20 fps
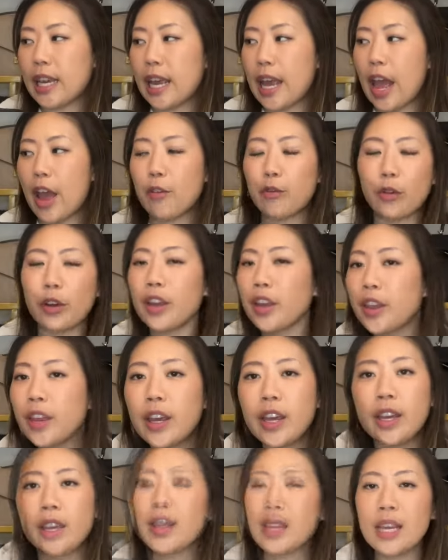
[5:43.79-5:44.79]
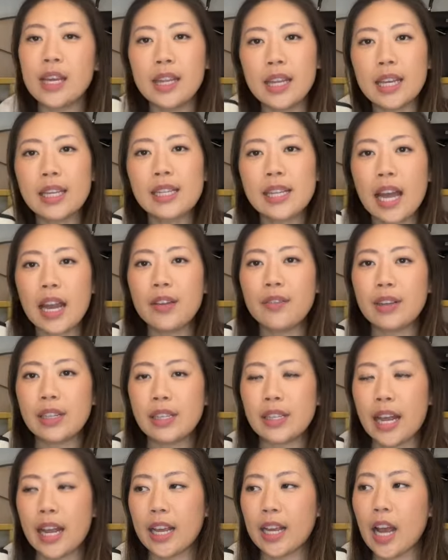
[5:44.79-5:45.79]
everything in this kind of
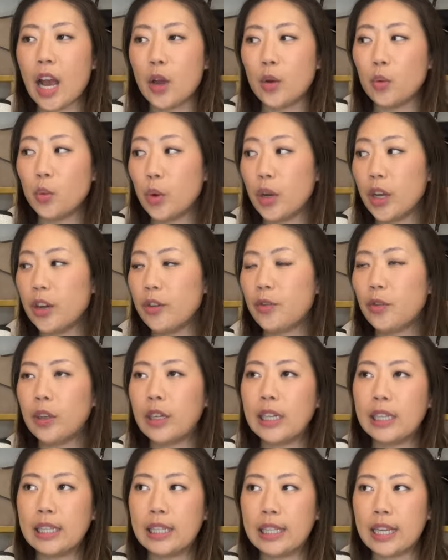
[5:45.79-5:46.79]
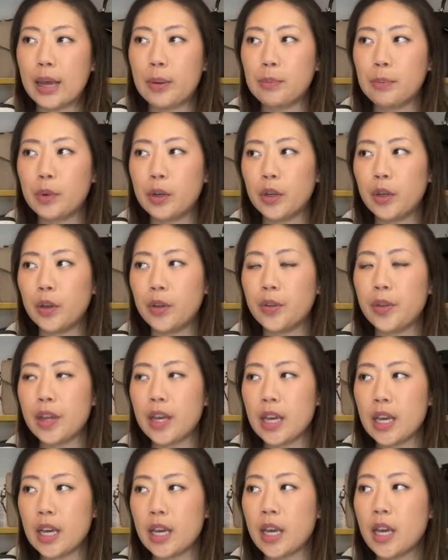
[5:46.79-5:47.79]
aesthetic, I would, for example,
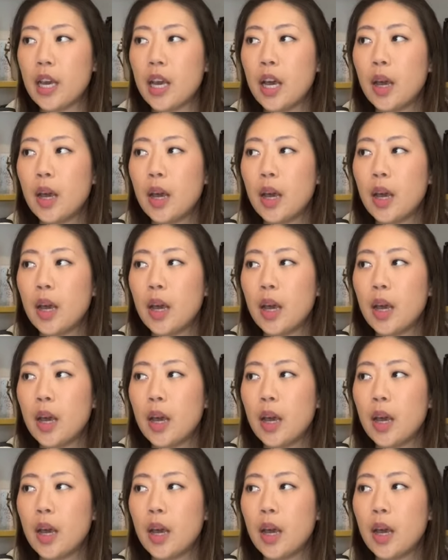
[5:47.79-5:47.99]
the